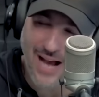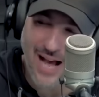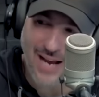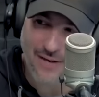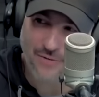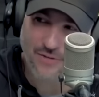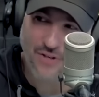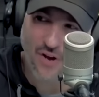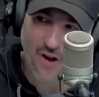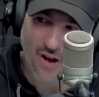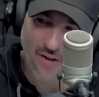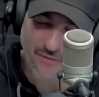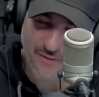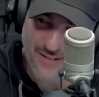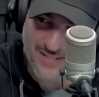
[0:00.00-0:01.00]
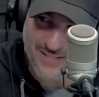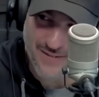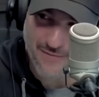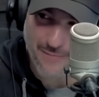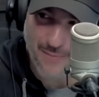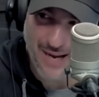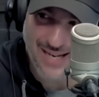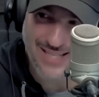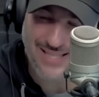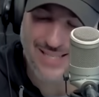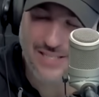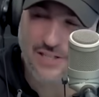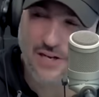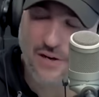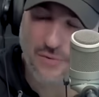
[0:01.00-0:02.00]
hires offensive
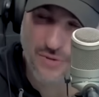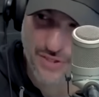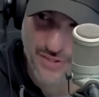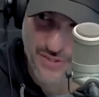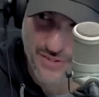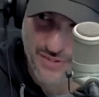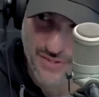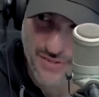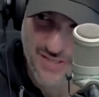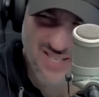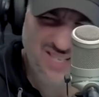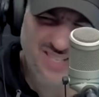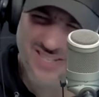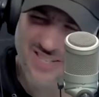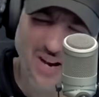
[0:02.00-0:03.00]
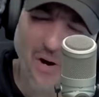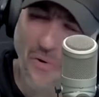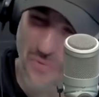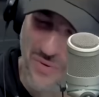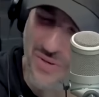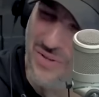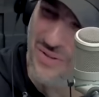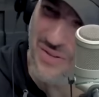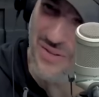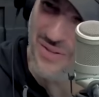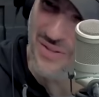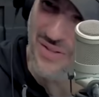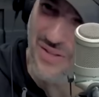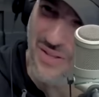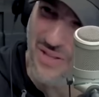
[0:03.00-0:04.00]
minded coaches, they just don't.
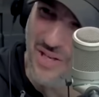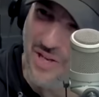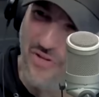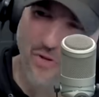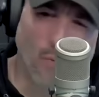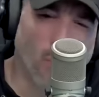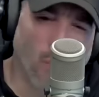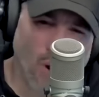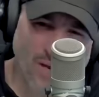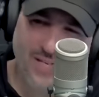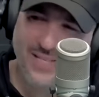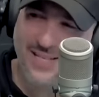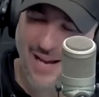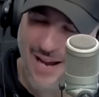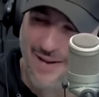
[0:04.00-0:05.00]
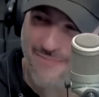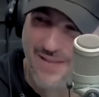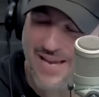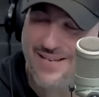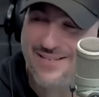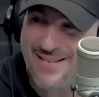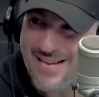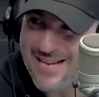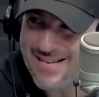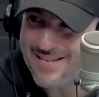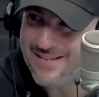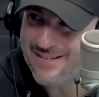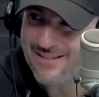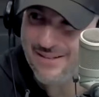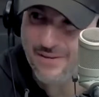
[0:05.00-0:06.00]
The one time they did,